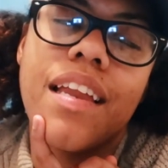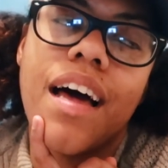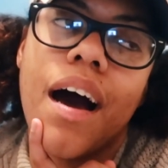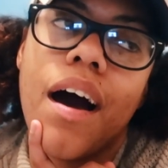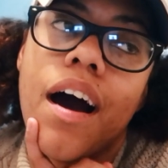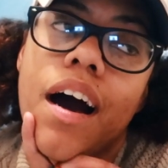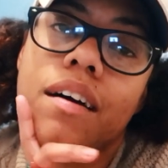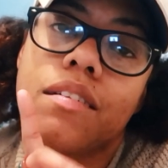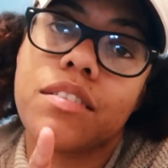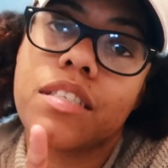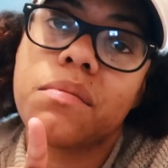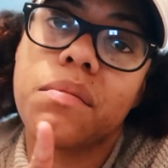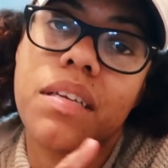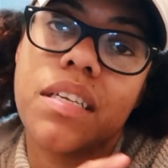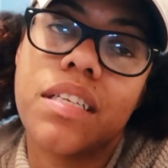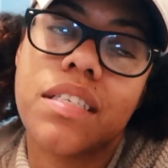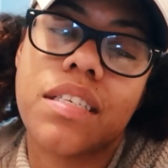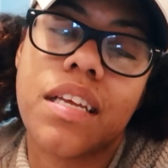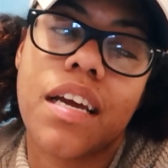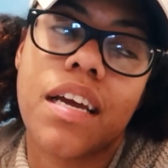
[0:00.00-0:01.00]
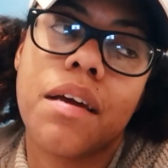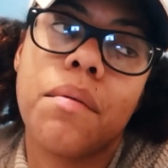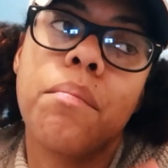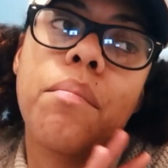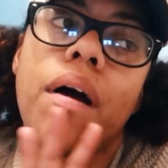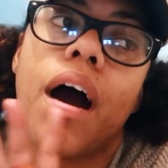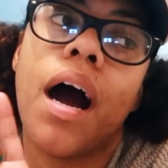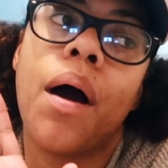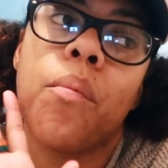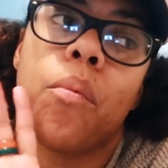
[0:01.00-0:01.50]
I'll explain in a second,
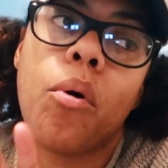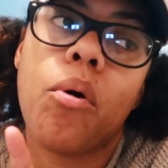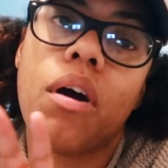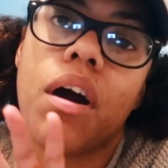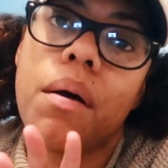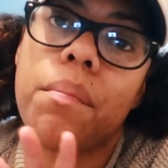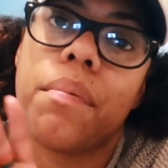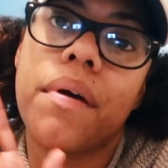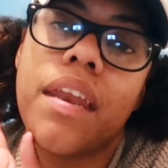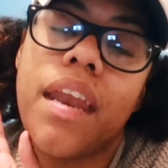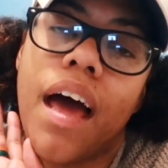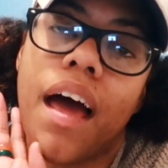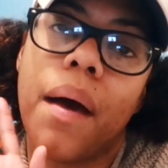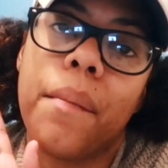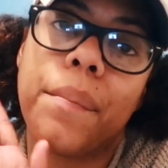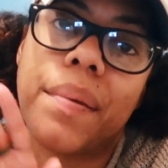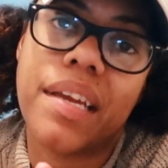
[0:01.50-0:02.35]
but I woke up and I had